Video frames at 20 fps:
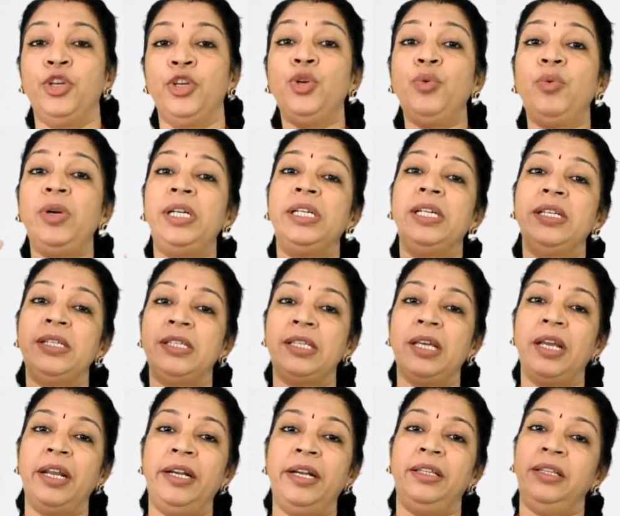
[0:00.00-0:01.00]
you will
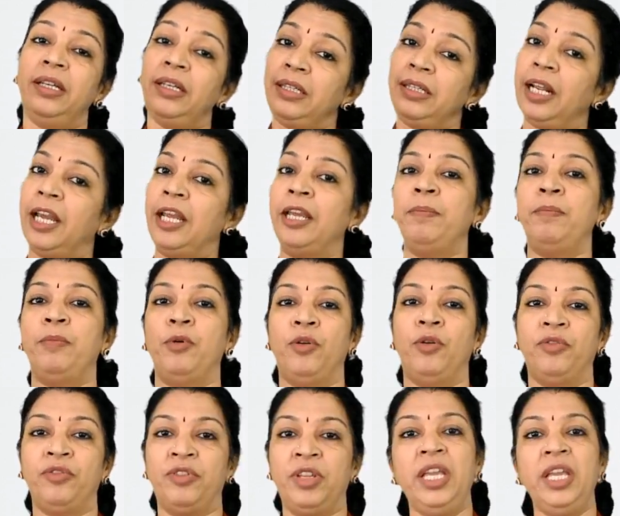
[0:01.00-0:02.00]
decide the type
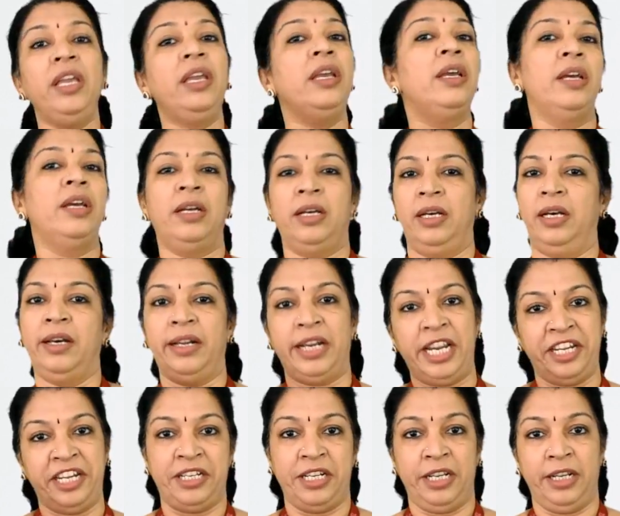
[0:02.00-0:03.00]
of the
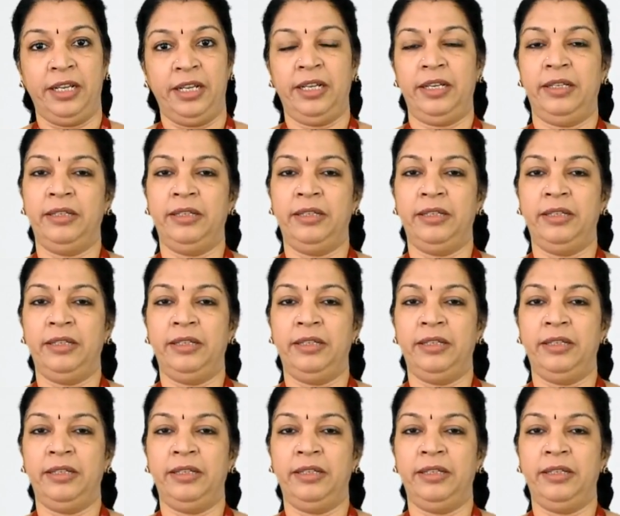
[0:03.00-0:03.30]
writing,